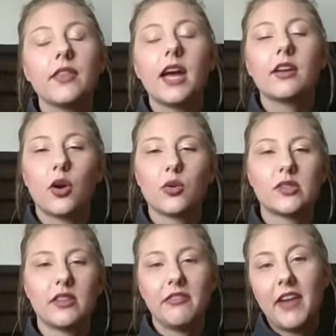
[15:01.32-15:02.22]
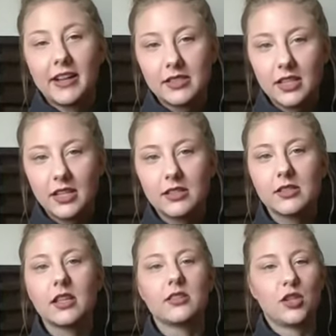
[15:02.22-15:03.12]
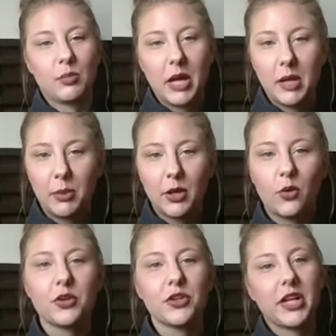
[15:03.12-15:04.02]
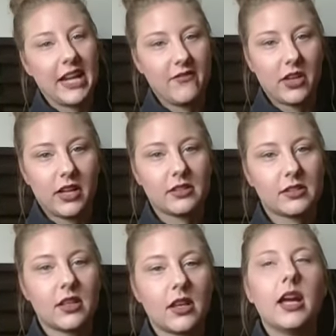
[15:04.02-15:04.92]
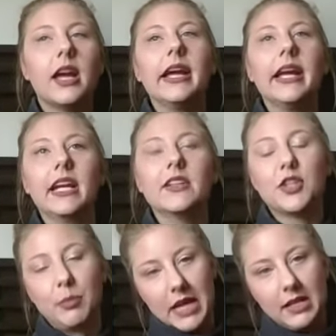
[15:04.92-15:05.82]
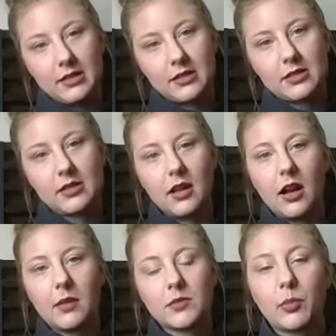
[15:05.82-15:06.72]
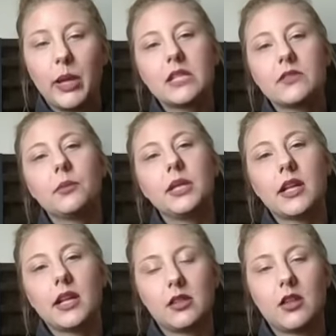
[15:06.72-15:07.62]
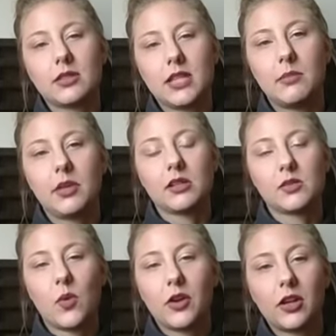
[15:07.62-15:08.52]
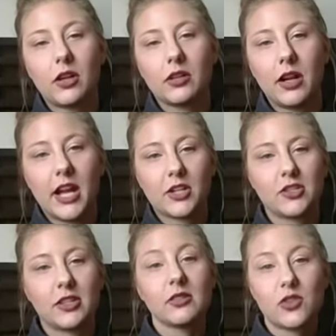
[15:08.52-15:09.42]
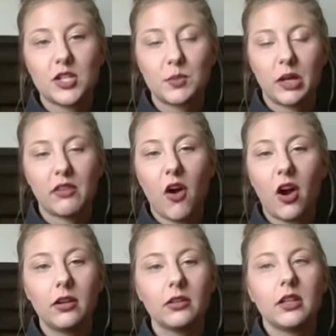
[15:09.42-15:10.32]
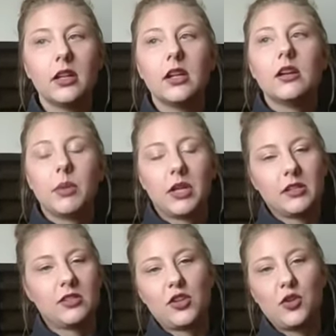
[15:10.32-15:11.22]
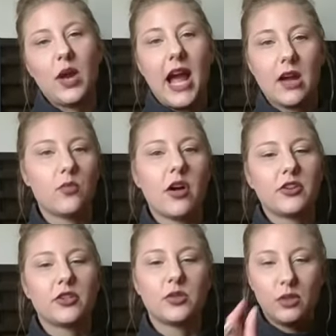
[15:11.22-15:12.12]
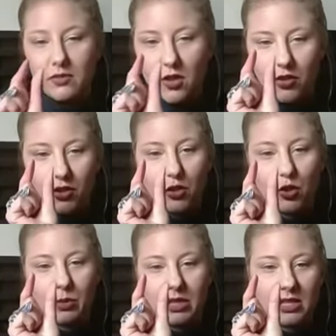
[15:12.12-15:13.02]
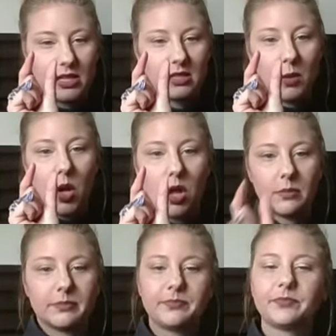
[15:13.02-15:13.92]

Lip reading: that goes the fastest is your paper or your canvas and your paints. So paints for me last a long time because watercolor actually can stretch pretty far because you add water to it. So even though the tube is this small,